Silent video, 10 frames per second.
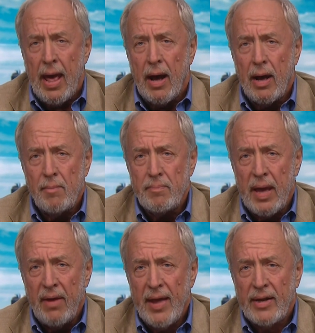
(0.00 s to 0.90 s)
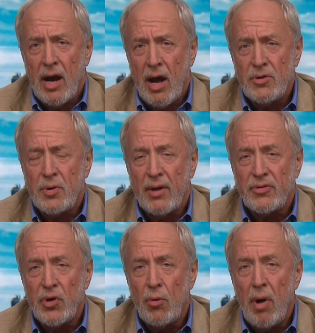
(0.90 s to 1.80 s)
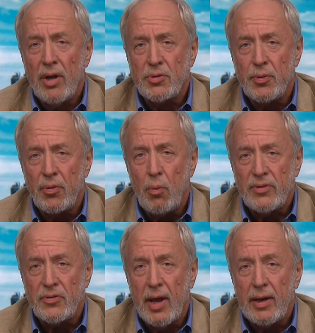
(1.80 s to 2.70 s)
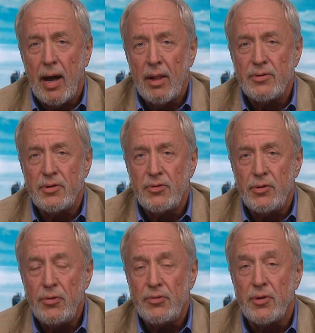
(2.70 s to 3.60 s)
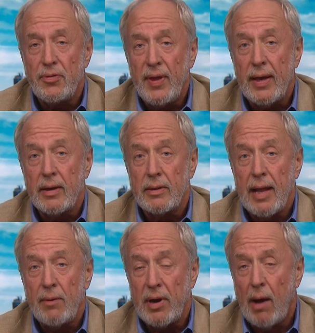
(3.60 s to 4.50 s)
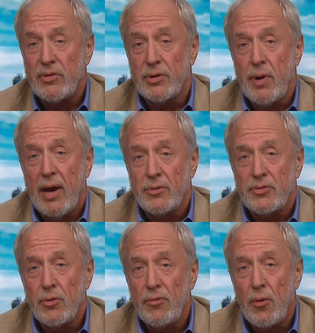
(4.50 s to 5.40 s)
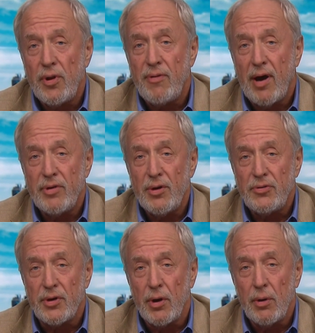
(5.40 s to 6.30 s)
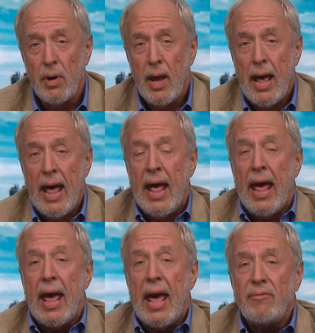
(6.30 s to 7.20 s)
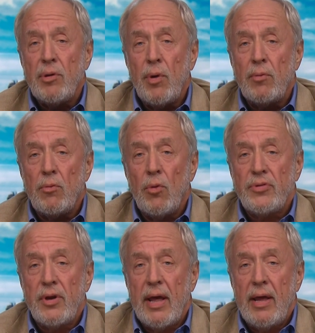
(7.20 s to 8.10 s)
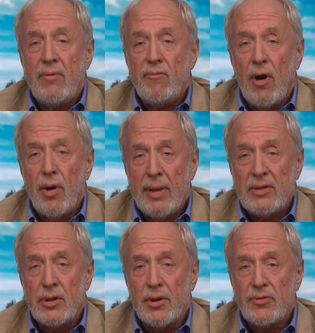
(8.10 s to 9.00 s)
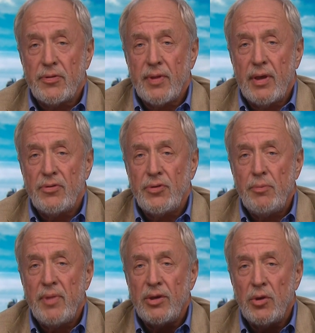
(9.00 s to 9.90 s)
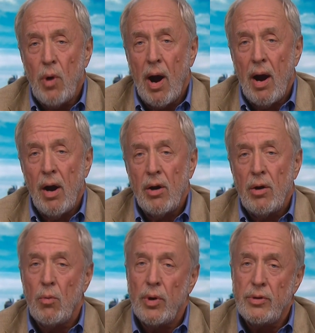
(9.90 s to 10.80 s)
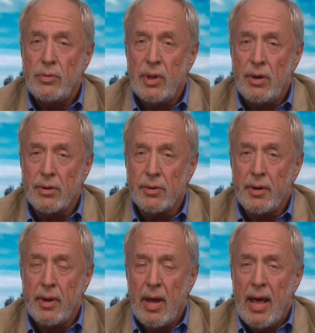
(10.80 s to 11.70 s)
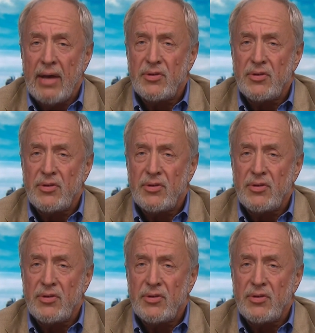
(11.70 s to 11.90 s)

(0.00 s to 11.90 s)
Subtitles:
And that contrasts so much with what psychologists used to think. Like when I was in graduate school 45 years ago, everyone was an environmentalist. They assumed that you are what you learn. Mm-hmm.